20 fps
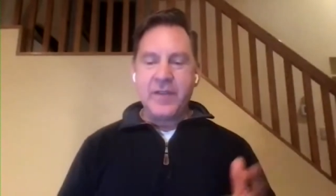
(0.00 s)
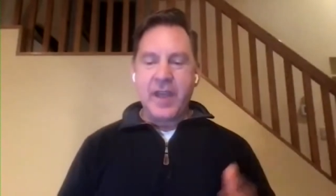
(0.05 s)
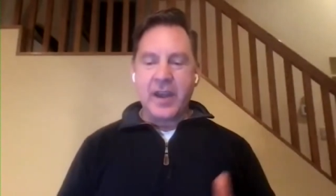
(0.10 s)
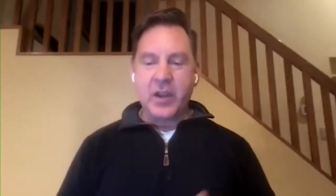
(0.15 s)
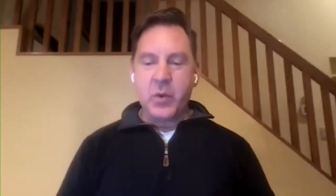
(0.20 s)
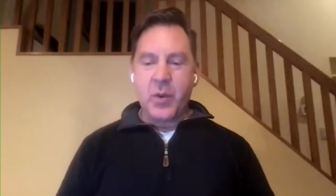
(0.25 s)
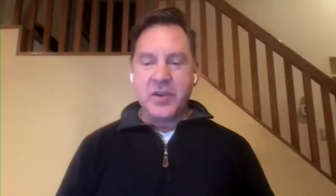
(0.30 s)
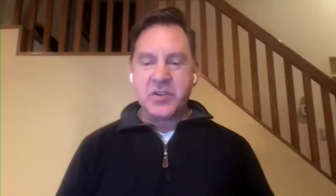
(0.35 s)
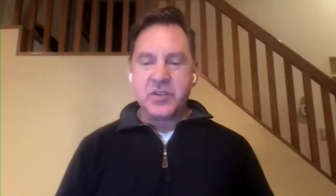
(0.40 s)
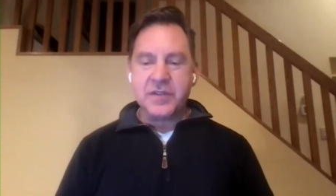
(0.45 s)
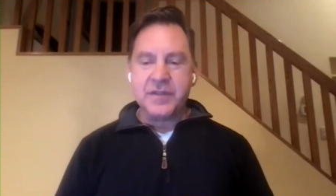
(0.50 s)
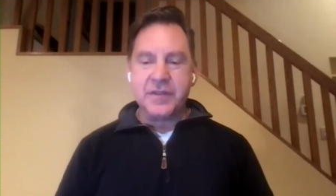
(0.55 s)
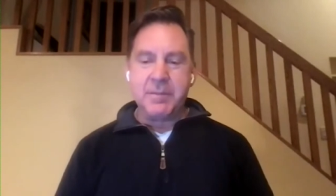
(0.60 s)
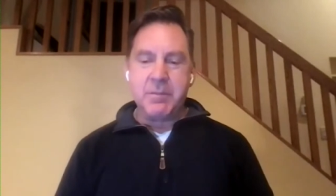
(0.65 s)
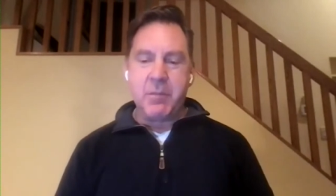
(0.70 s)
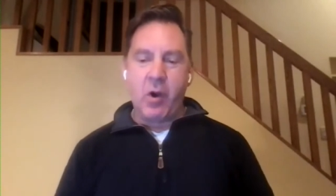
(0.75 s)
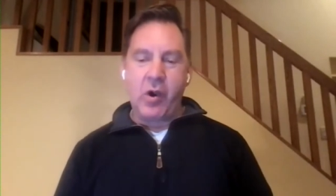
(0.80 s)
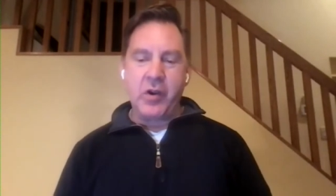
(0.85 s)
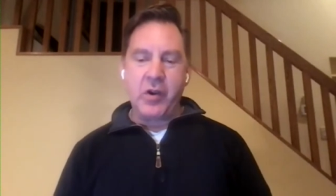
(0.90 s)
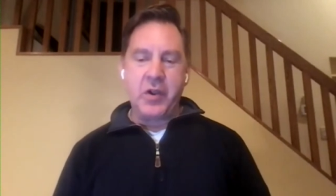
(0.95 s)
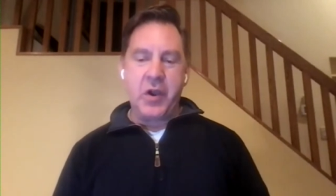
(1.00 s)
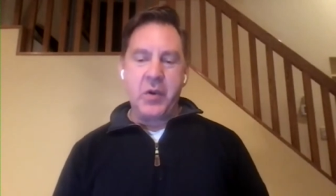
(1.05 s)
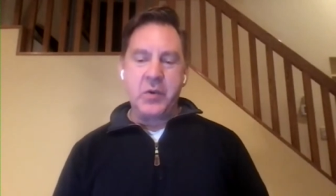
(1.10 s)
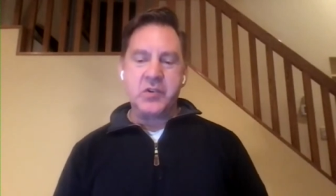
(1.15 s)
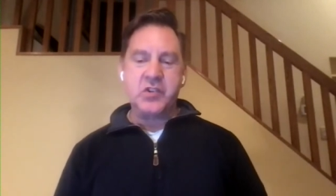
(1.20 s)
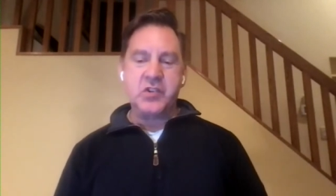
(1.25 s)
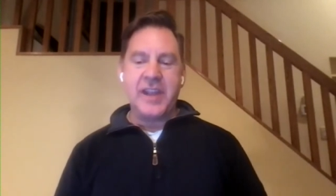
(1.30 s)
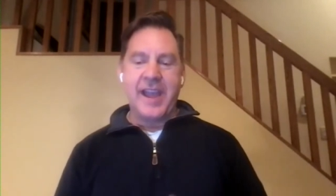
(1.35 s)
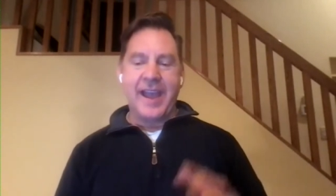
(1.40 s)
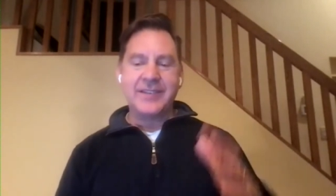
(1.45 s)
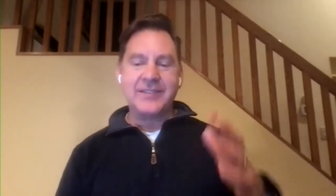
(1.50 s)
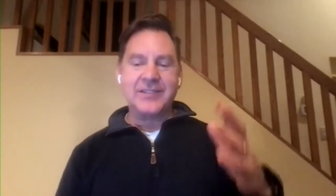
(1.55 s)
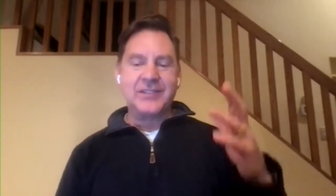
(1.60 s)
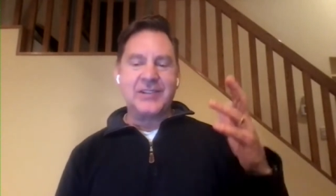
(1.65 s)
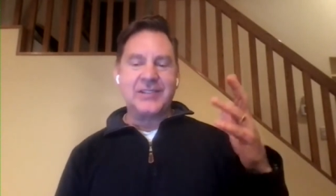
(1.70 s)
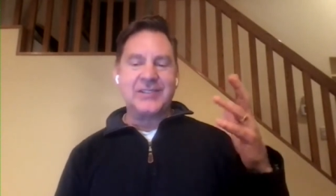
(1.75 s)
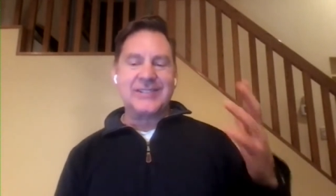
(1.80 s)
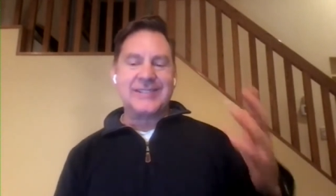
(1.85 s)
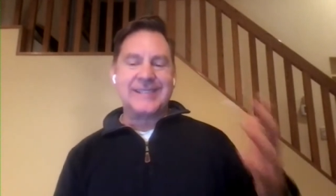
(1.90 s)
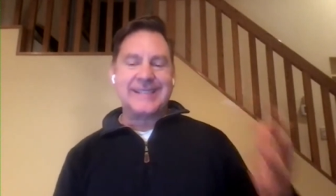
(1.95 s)
We've got a question from Margot. She asked,
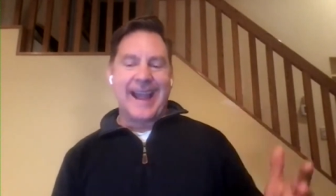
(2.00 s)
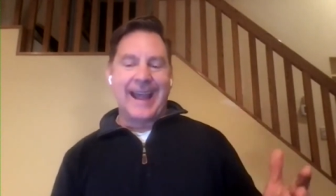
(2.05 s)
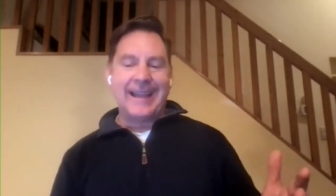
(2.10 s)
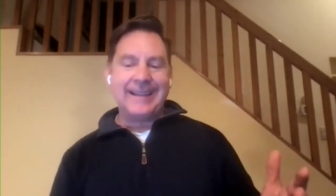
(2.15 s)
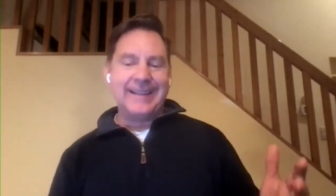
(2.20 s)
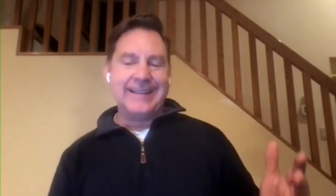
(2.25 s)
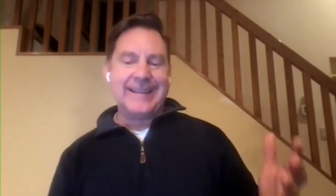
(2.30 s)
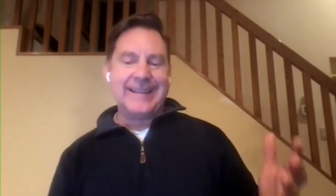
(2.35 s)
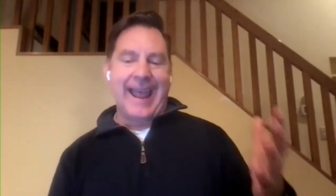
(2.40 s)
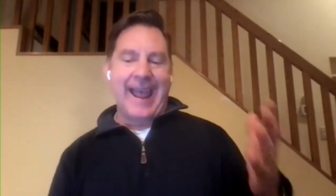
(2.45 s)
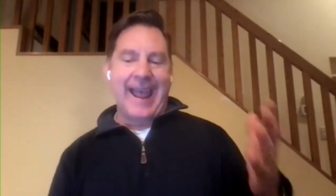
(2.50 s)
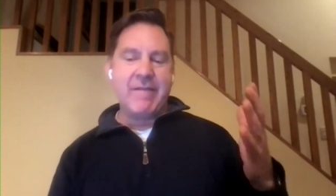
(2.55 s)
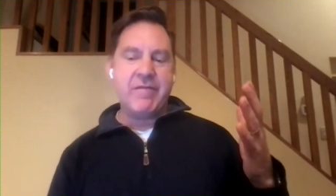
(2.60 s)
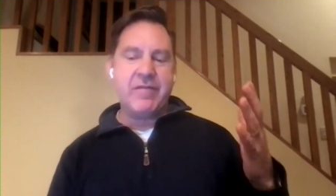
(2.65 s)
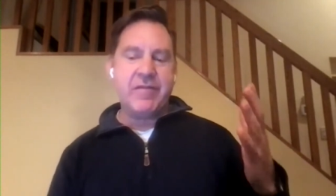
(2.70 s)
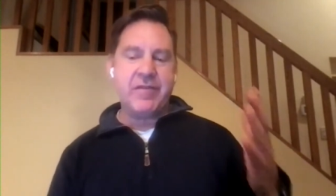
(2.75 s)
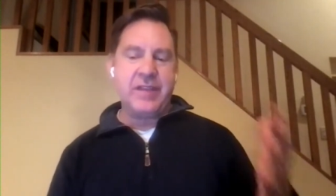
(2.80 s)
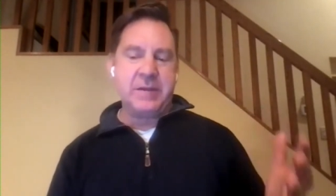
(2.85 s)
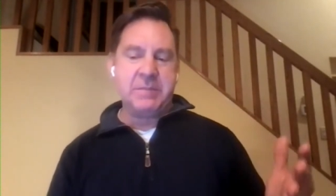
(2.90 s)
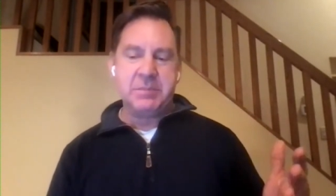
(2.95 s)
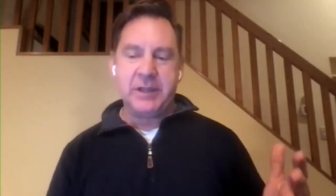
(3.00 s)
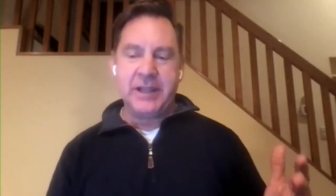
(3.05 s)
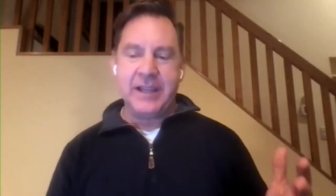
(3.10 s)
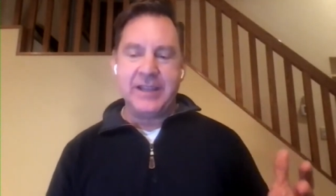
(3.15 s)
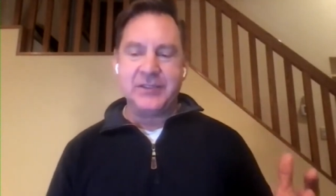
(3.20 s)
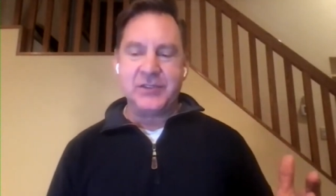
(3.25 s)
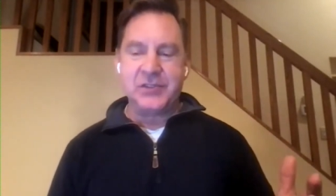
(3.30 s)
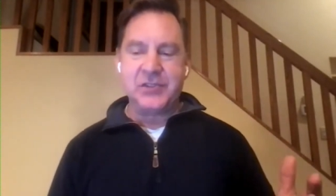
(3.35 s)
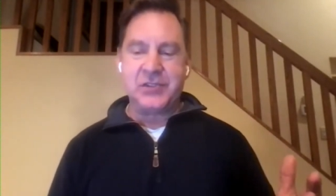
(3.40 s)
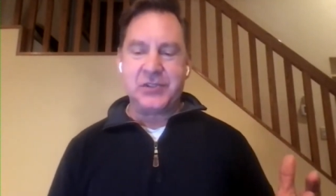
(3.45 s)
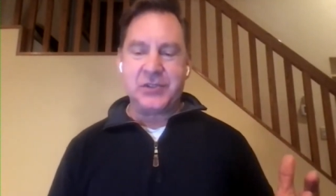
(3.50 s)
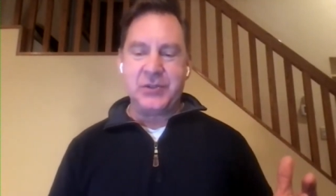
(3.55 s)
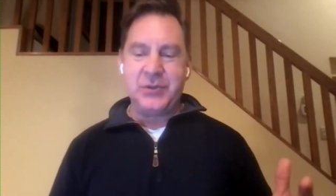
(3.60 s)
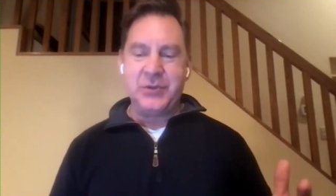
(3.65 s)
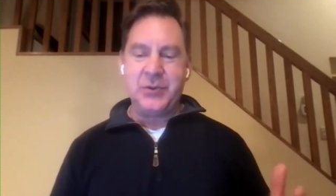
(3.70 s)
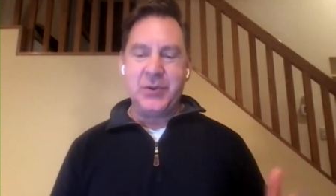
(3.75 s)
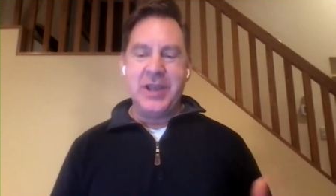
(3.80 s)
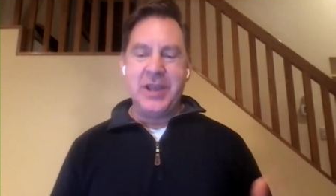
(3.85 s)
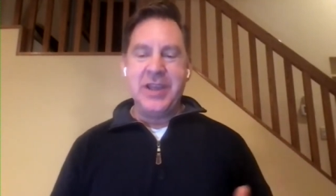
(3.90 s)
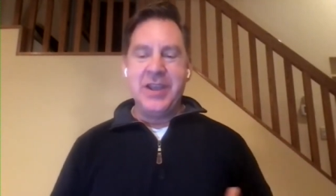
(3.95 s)
does Scotland have thin places
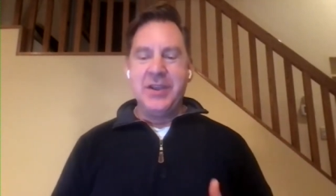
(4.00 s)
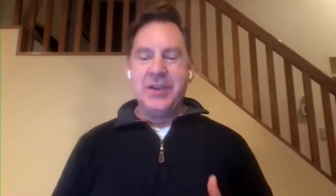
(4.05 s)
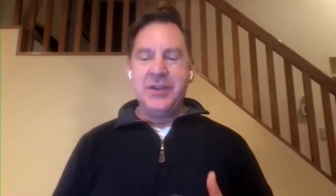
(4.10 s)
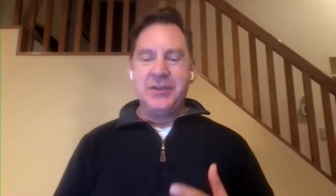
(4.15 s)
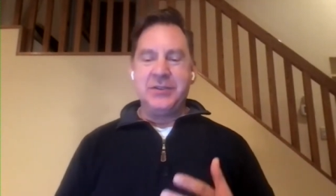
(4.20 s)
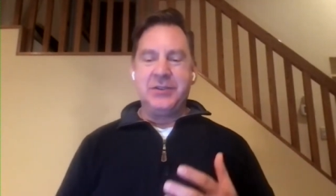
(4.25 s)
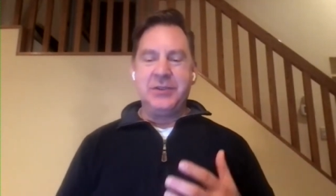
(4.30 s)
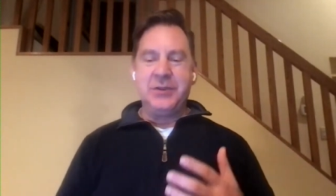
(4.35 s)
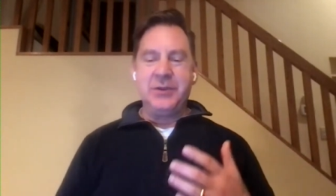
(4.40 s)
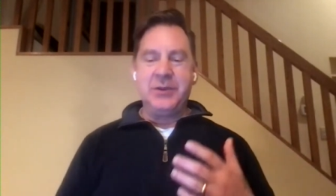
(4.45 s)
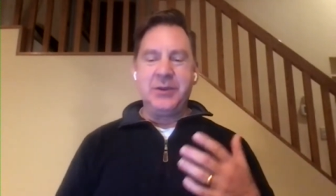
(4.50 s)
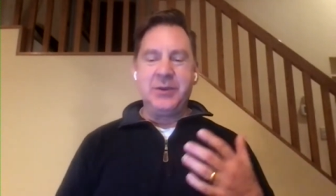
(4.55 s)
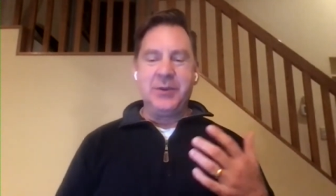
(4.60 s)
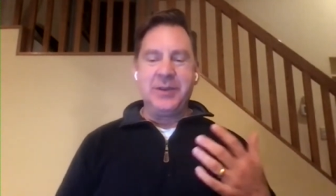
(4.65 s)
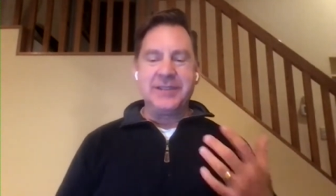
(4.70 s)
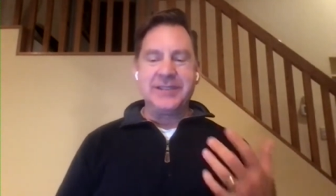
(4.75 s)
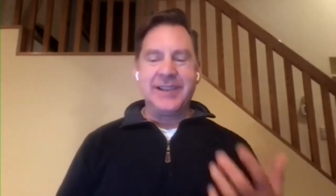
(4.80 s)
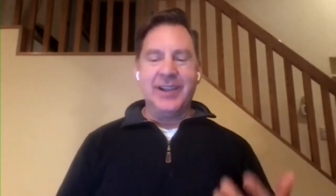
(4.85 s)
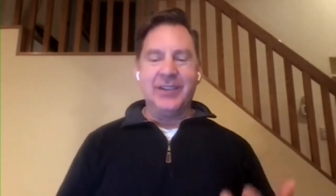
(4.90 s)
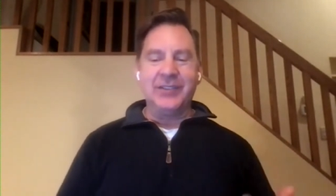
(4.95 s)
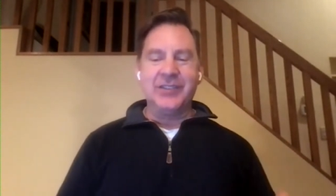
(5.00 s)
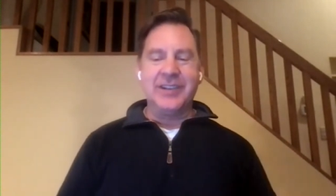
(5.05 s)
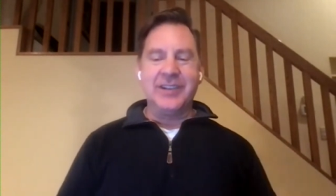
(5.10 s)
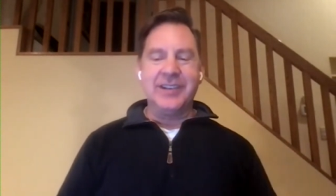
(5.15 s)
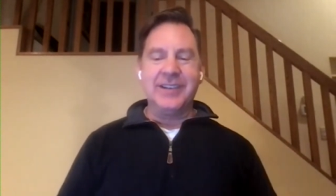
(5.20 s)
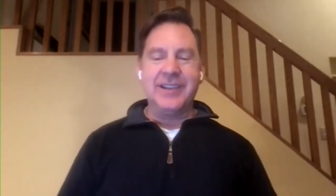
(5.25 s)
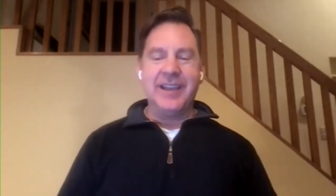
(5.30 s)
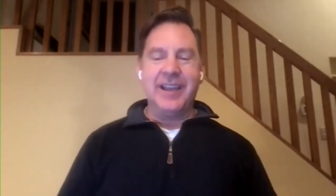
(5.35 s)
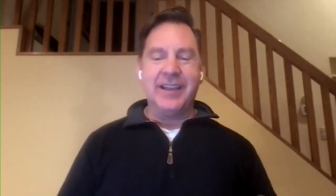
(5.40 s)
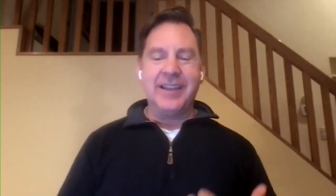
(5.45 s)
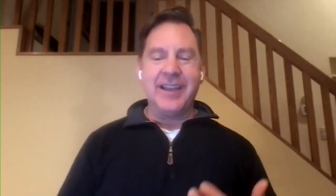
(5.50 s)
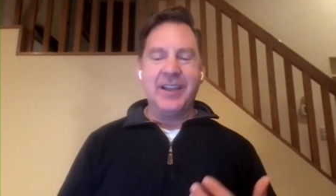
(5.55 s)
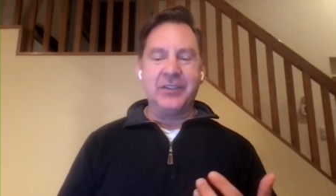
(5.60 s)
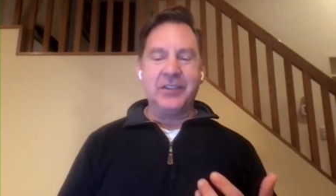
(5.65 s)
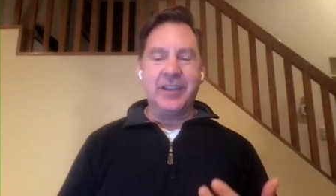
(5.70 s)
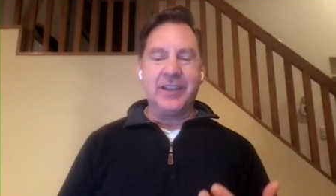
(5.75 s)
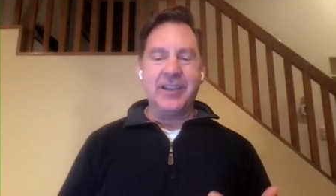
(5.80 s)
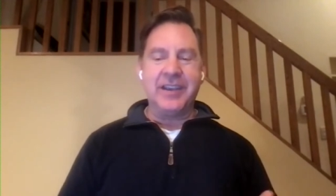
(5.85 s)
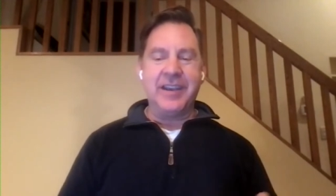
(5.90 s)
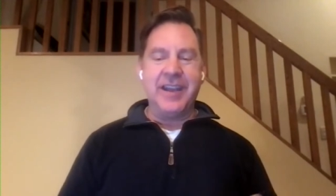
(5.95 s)
too, due to its Celtic, uh,
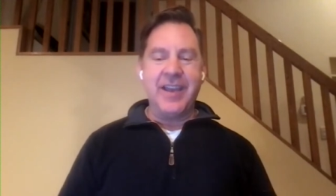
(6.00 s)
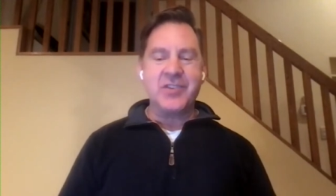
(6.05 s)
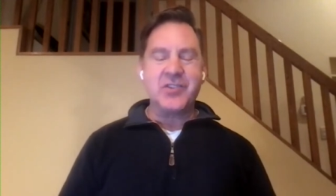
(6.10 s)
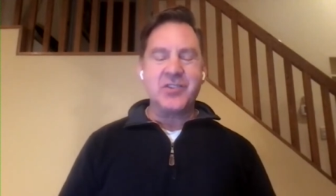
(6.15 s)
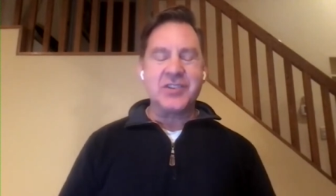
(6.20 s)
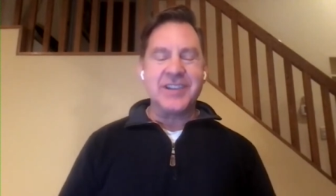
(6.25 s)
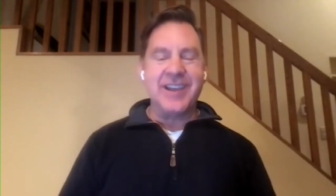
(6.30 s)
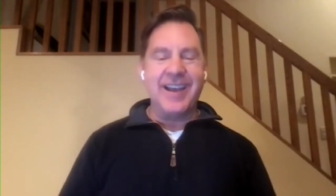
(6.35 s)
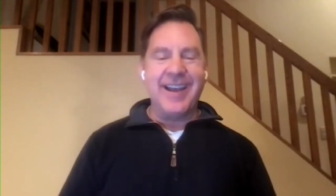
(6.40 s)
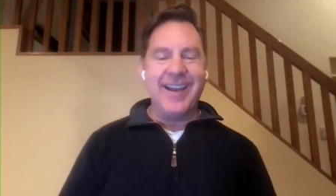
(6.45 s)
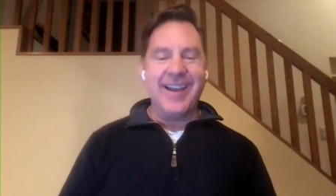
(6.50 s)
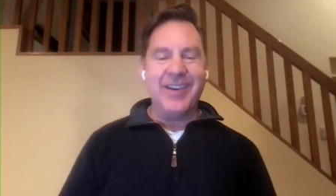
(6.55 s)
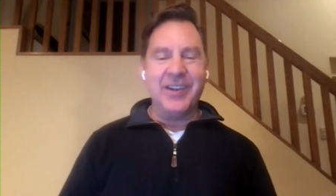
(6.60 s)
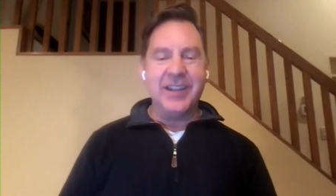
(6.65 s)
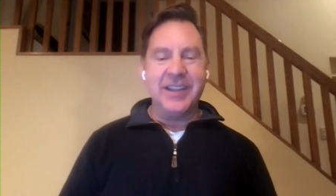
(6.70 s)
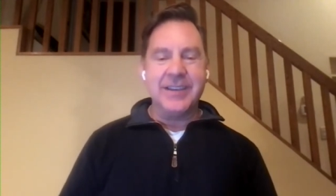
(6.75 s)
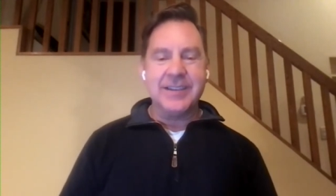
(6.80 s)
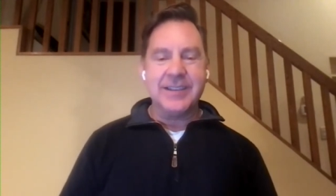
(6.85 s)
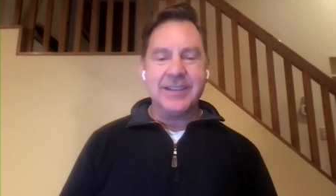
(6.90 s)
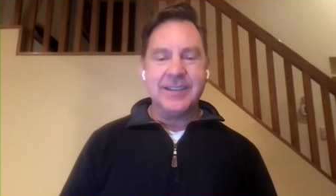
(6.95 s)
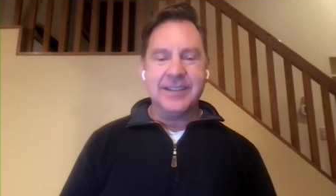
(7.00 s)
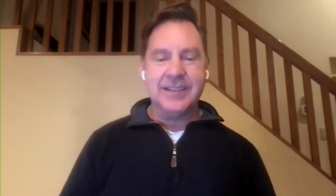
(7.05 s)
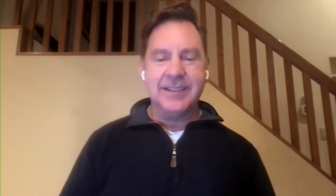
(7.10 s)
Celtic connection to Ireland?